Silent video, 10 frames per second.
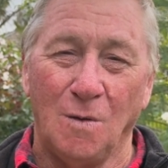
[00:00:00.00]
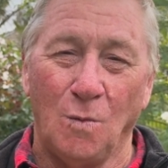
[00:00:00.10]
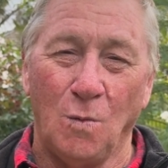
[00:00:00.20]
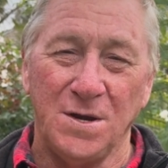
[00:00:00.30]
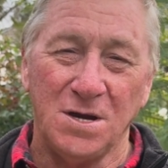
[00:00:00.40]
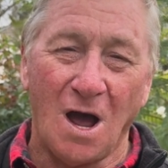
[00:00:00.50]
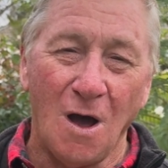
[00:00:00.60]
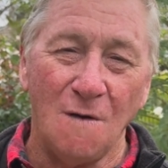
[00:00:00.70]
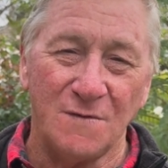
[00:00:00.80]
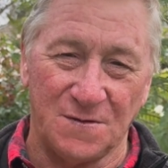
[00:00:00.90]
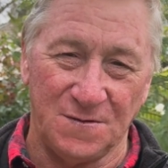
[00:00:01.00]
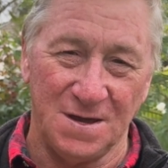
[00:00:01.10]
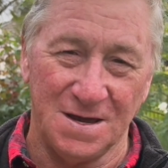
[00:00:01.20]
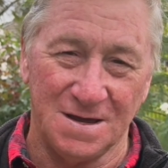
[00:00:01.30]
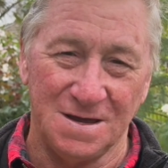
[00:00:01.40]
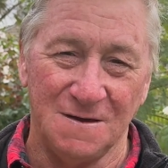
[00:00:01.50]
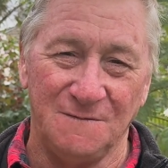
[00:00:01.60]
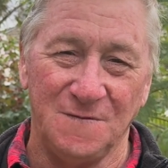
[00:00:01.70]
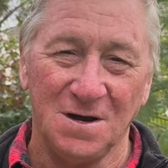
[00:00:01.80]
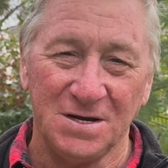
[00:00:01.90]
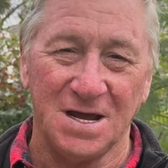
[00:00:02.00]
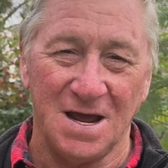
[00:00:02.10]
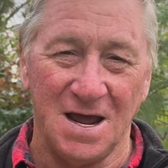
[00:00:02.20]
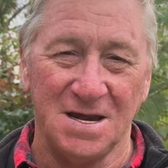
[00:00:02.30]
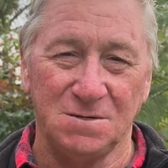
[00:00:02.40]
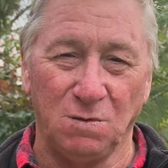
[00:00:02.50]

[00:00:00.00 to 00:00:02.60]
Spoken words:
When you overthink, you're filling your heads